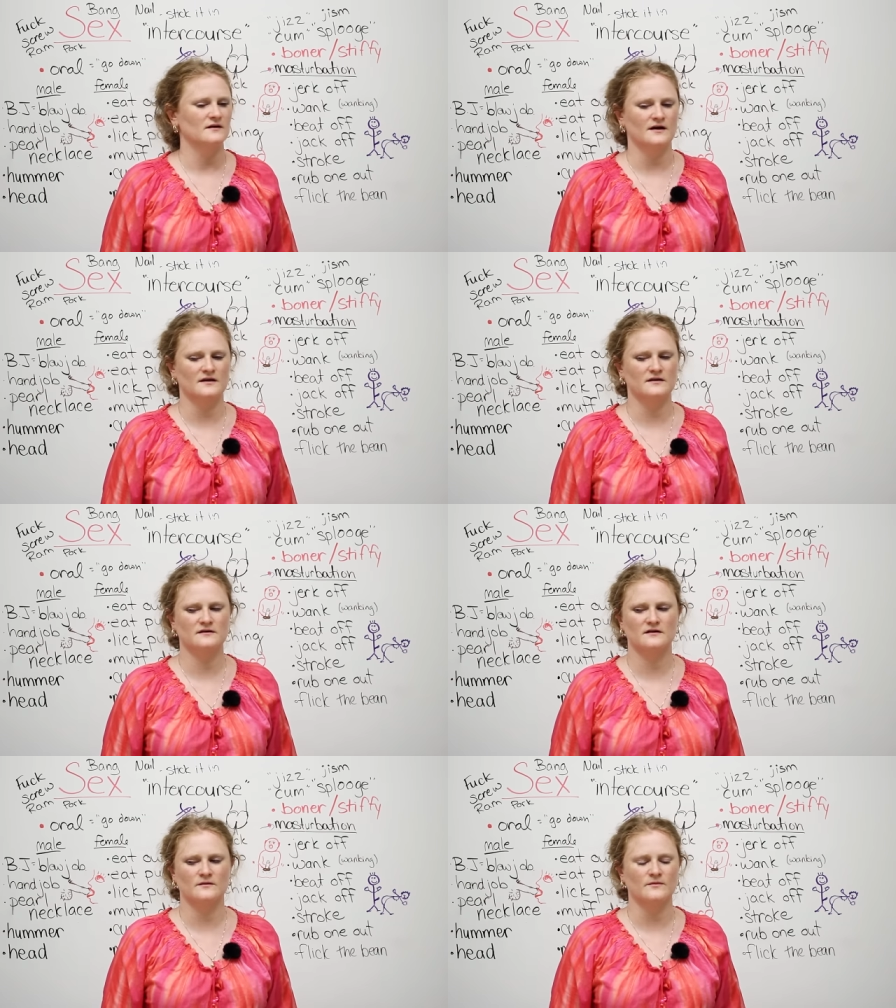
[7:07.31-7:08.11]
I
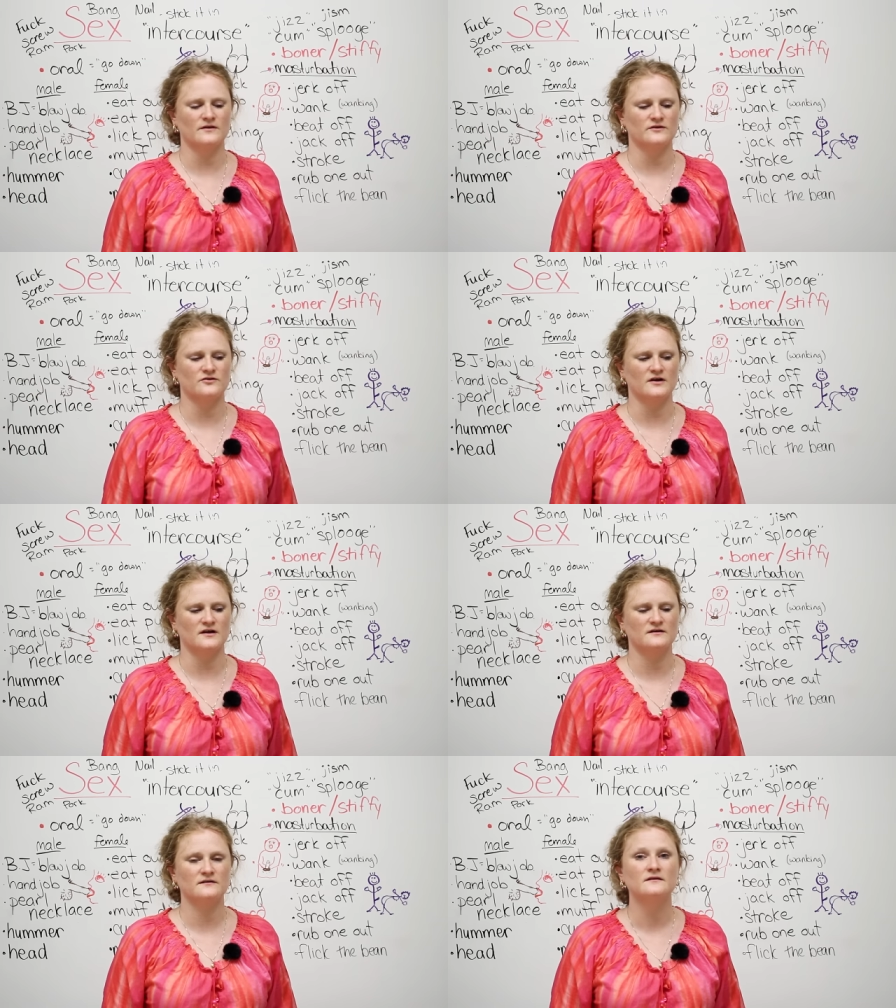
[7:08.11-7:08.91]
didn't come on the
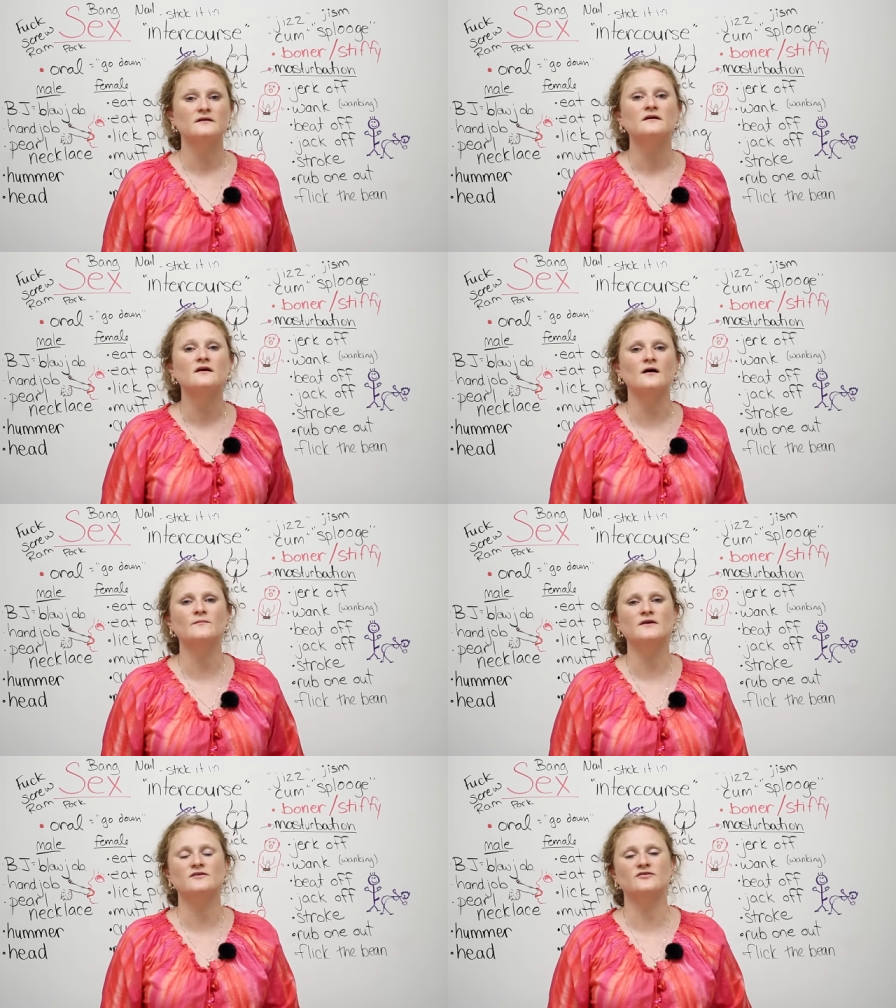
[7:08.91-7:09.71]
train. Come
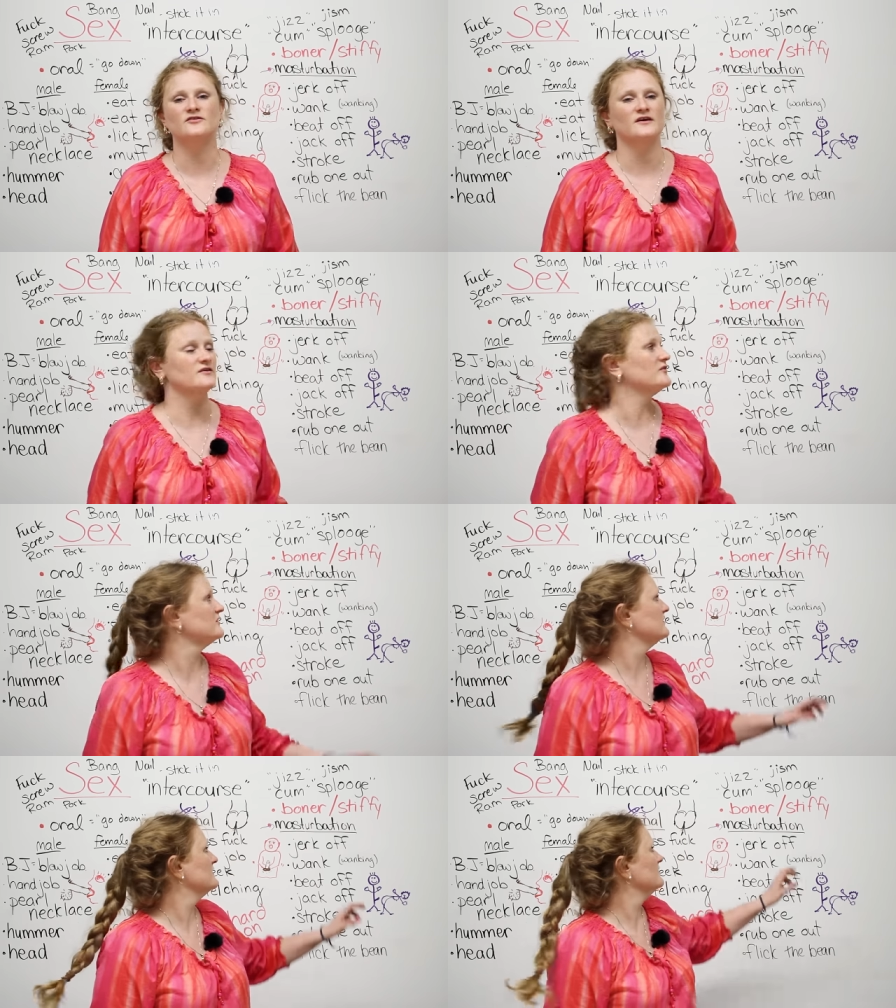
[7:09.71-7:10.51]
means jizz.
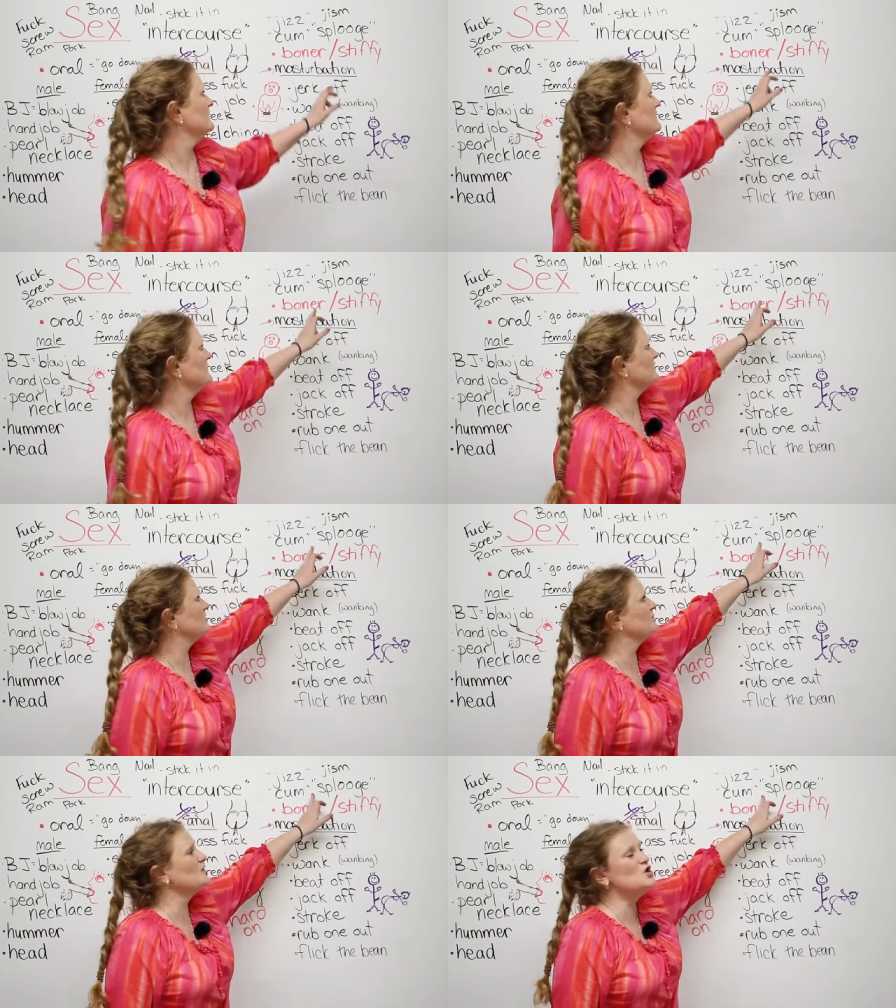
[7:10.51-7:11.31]

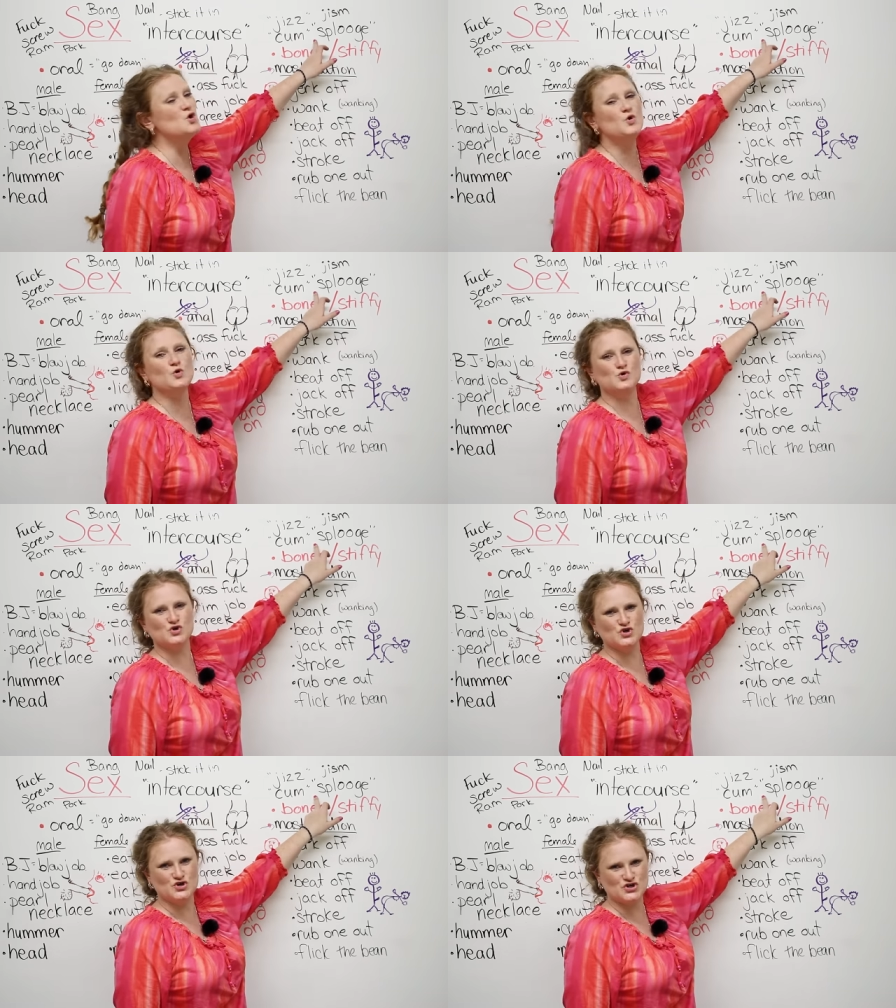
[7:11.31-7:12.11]

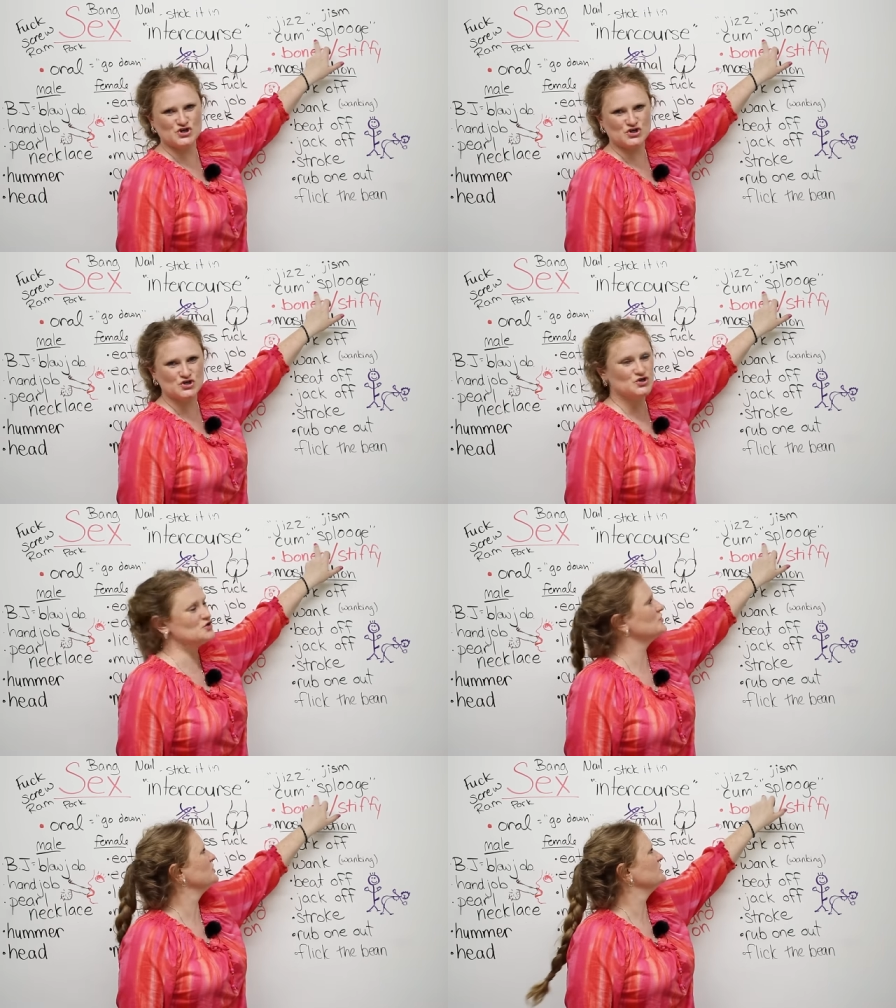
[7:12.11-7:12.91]
Splooge.
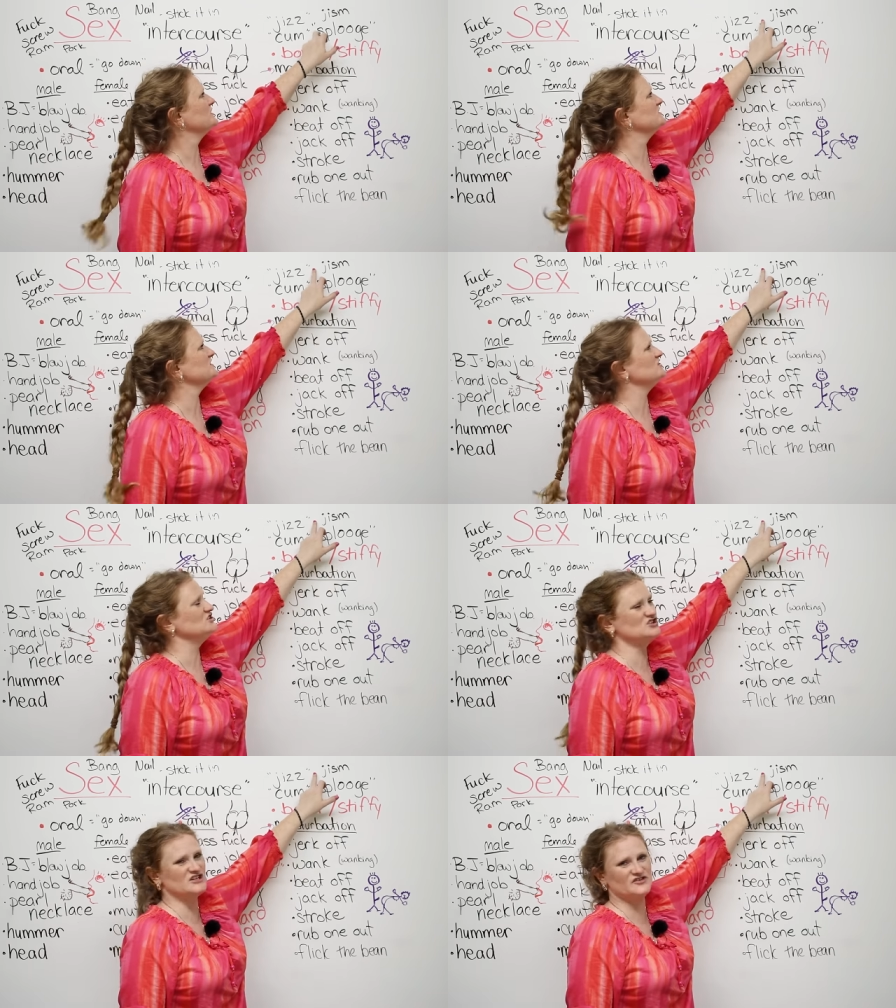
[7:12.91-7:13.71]

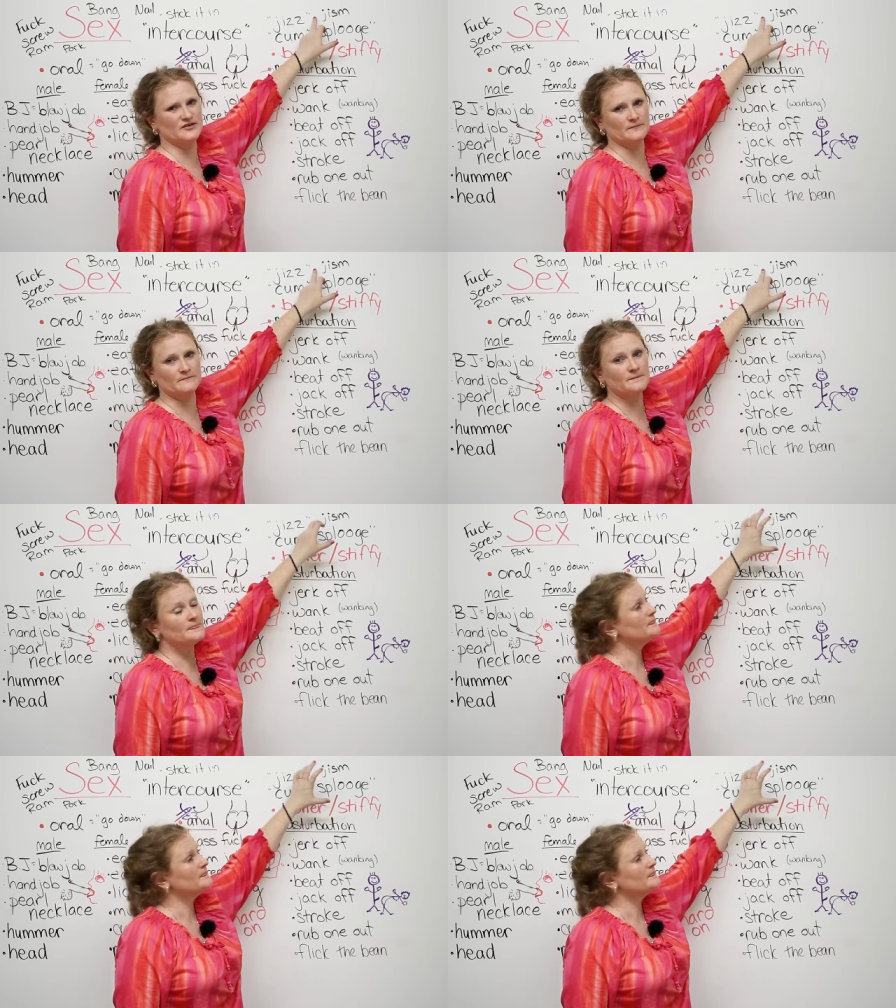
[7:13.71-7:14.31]
Jism.